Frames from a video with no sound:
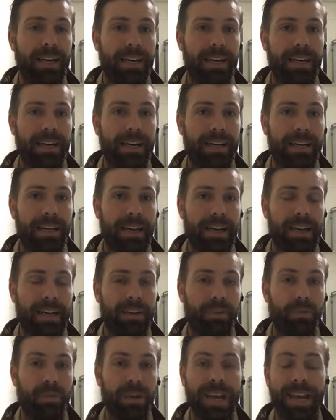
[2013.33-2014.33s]

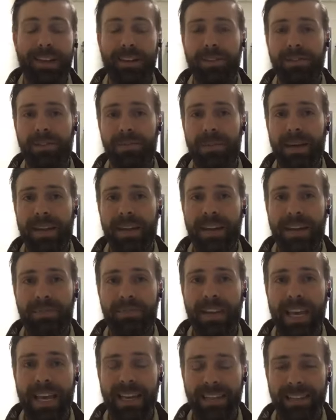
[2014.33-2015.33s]
and we actually met in
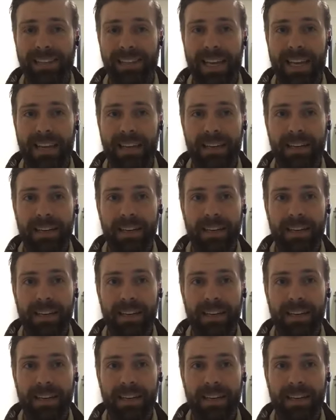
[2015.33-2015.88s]
Afghanistan